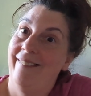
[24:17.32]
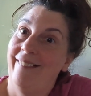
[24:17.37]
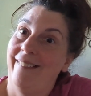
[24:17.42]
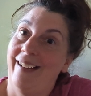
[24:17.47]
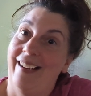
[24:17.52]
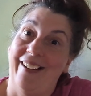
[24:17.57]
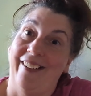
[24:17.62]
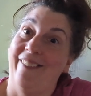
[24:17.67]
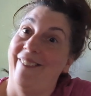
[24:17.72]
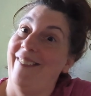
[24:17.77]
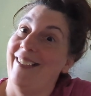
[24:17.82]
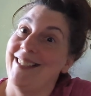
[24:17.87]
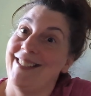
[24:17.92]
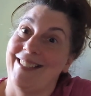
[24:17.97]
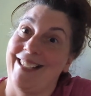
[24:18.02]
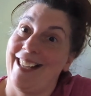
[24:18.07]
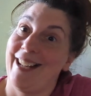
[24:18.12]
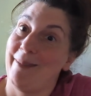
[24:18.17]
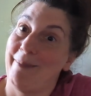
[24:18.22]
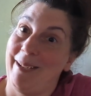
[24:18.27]
I don't know when
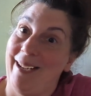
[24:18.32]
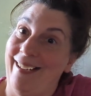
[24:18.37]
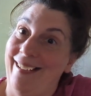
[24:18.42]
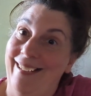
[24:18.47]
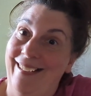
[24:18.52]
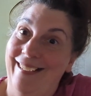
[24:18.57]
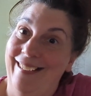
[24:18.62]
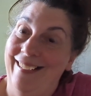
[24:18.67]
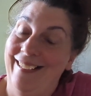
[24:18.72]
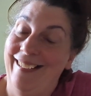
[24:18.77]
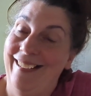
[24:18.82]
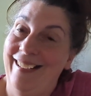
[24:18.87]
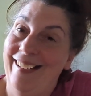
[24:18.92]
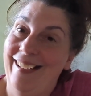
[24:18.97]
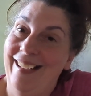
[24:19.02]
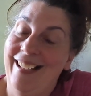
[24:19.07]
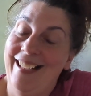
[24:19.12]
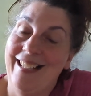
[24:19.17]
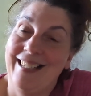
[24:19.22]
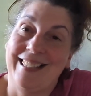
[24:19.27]
it's going to be.
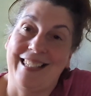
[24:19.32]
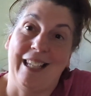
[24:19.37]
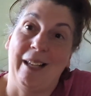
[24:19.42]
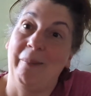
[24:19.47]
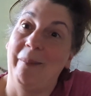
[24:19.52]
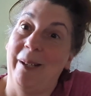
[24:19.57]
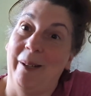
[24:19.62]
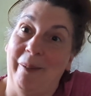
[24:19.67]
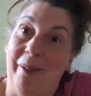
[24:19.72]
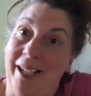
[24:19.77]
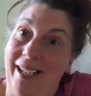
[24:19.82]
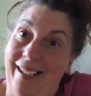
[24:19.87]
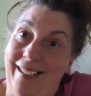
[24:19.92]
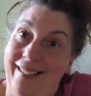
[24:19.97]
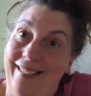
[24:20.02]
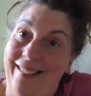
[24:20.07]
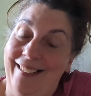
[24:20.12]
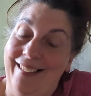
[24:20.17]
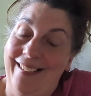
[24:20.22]
It's gonna be a while.